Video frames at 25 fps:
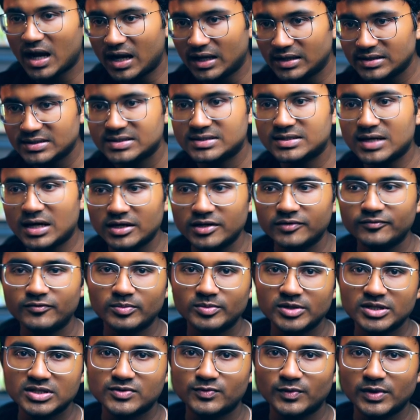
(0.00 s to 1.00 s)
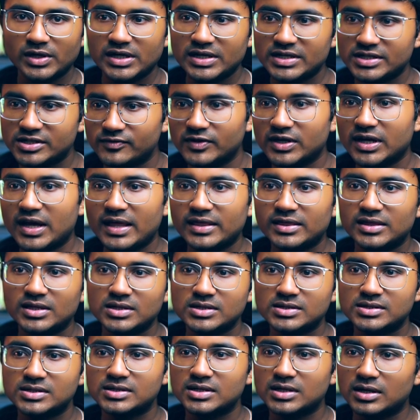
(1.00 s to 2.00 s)
And starting from this release, you will get
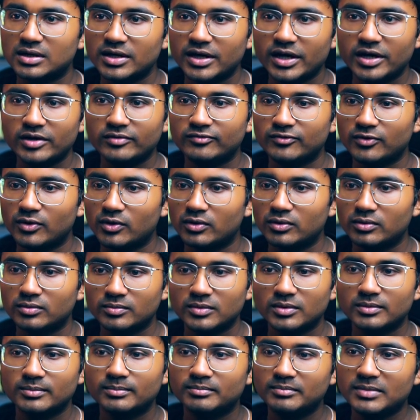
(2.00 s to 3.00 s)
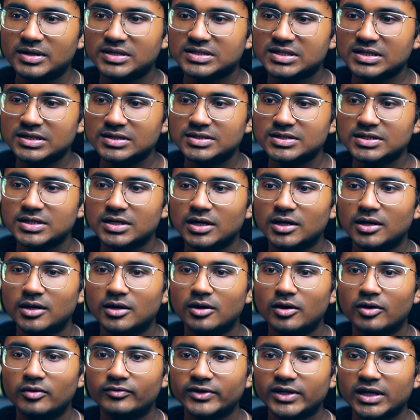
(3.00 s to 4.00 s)
this uh, info message
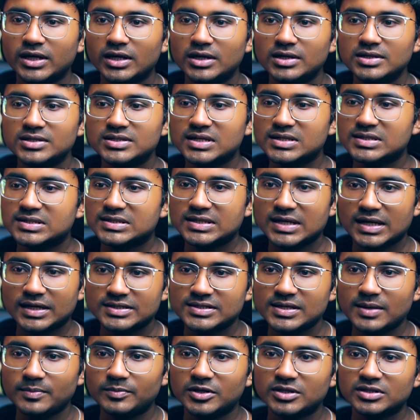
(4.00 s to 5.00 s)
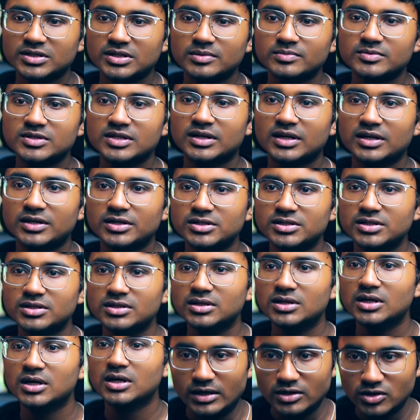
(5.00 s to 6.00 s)
over here, just accept the terms and condition,
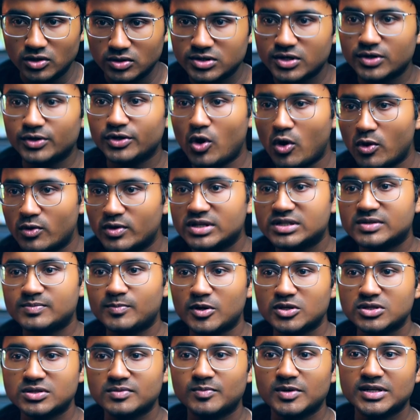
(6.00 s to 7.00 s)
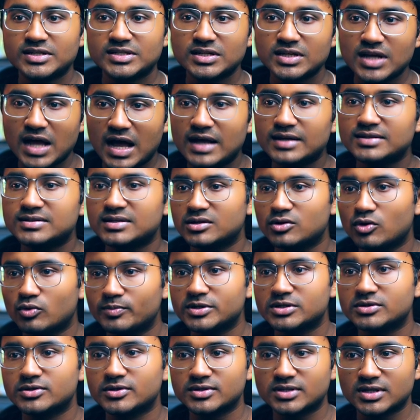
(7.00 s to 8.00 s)
and also your responsibility as an open
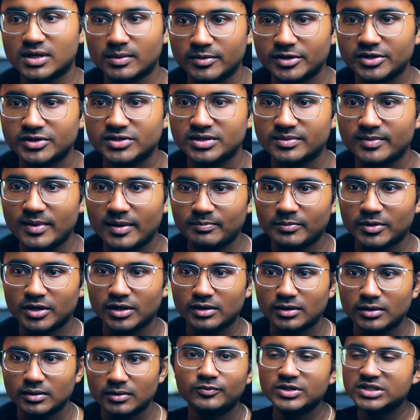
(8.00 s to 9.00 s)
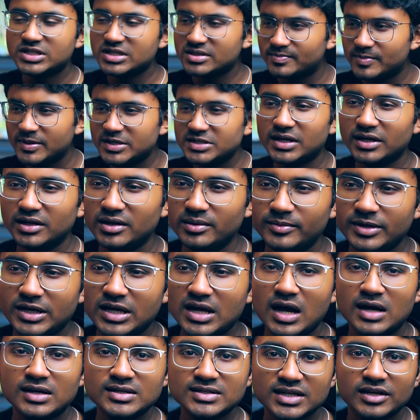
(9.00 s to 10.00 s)
source community member, which is basically me
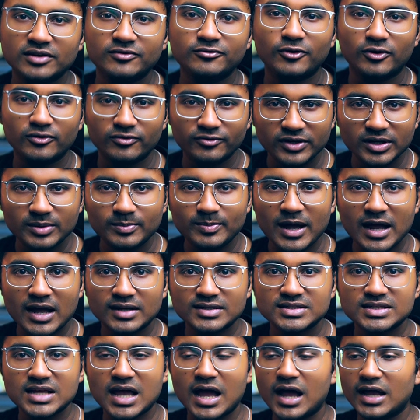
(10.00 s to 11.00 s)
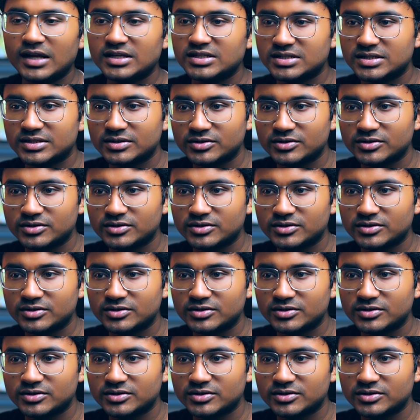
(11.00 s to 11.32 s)
asking for feedbacks and